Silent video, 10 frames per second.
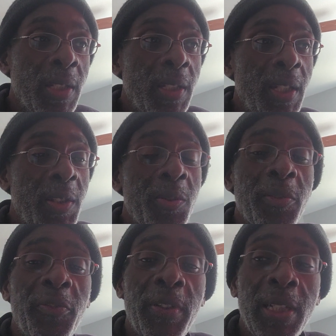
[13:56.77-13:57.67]
And you
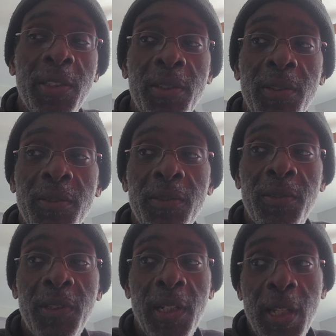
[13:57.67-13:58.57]
affect
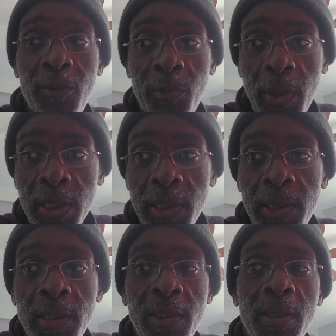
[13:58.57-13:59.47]
your loved
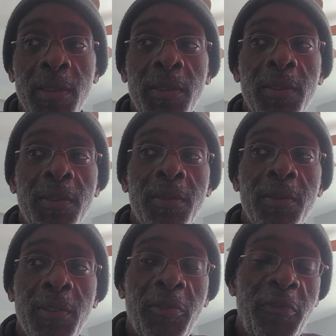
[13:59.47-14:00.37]
ones,
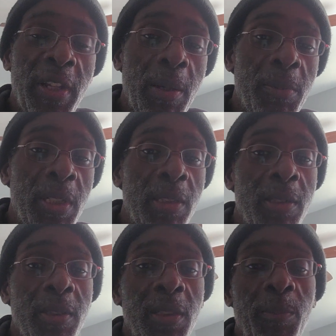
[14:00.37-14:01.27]
your family,
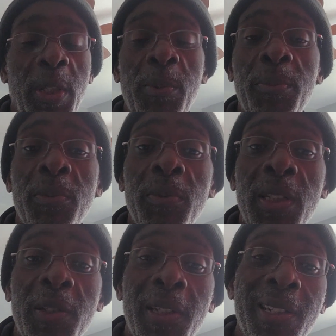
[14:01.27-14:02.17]
the people
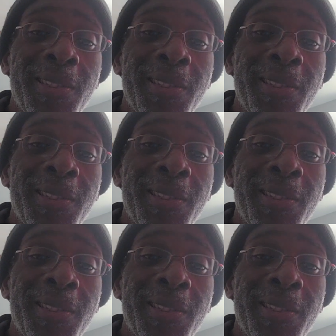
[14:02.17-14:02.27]
in your inner